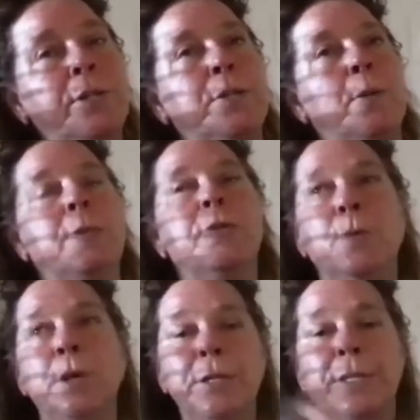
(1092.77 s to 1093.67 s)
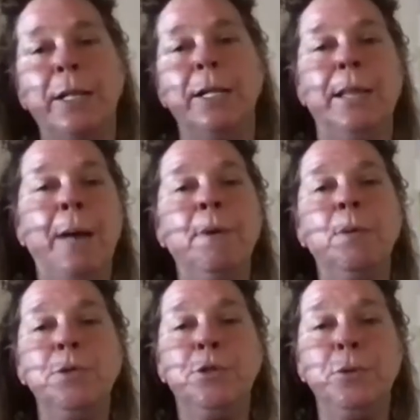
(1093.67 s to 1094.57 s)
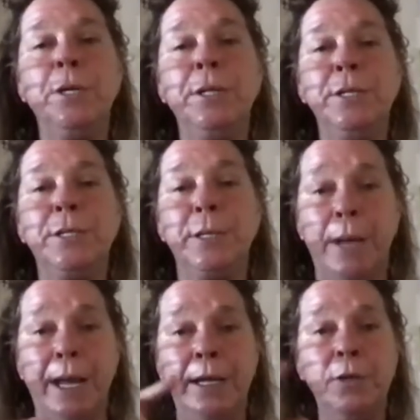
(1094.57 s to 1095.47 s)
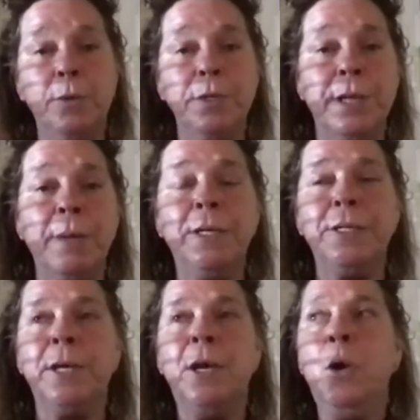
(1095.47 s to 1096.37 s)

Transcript: So I was aware the Dalai Lama was doing these biannual summits